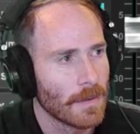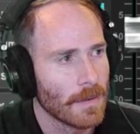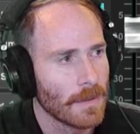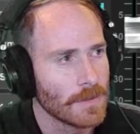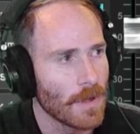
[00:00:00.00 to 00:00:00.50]

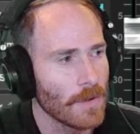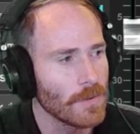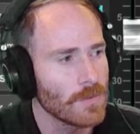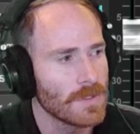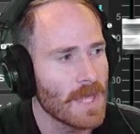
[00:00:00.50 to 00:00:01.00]
So I'll
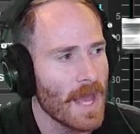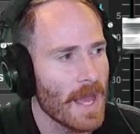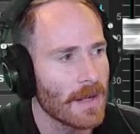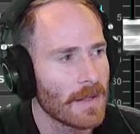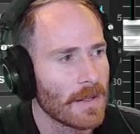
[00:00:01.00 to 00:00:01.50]
use
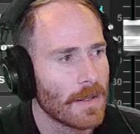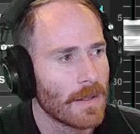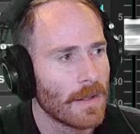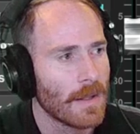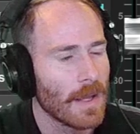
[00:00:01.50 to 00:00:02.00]
that
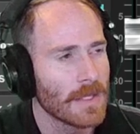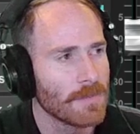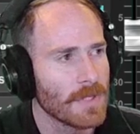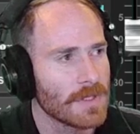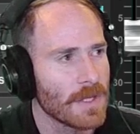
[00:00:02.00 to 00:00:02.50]
as
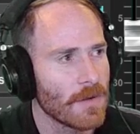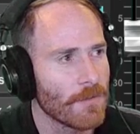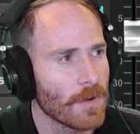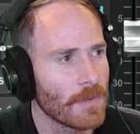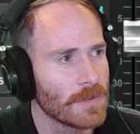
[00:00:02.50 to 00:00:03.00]
my center
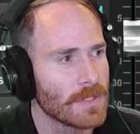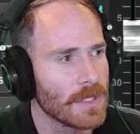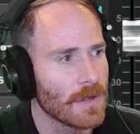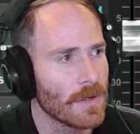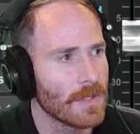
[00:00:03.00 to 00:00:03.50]

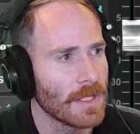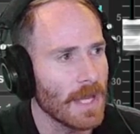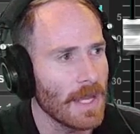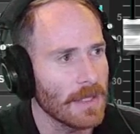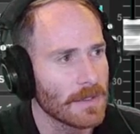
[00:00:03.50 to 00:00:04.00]
frequency on the
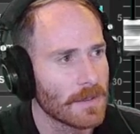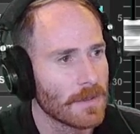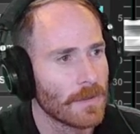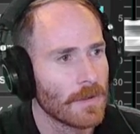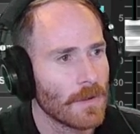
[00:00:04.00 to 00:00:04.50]
gate
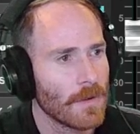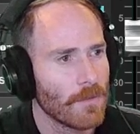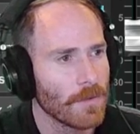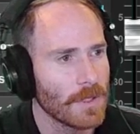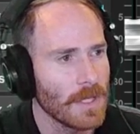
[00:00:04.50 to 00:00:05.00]

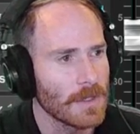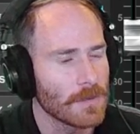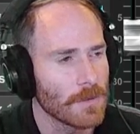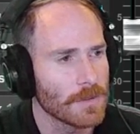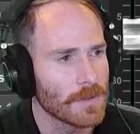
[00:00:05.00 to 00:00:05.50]
for the key
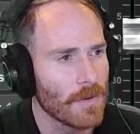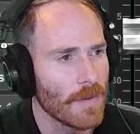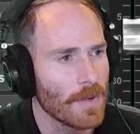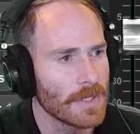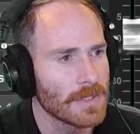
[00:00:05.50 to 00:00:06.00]
source. So I
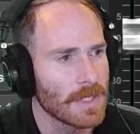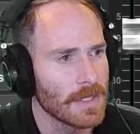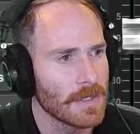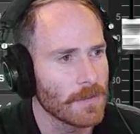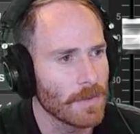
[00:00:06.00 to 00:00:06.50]
might set
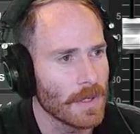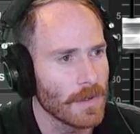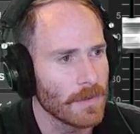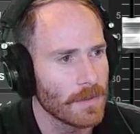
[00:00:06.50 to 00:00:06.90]
it to around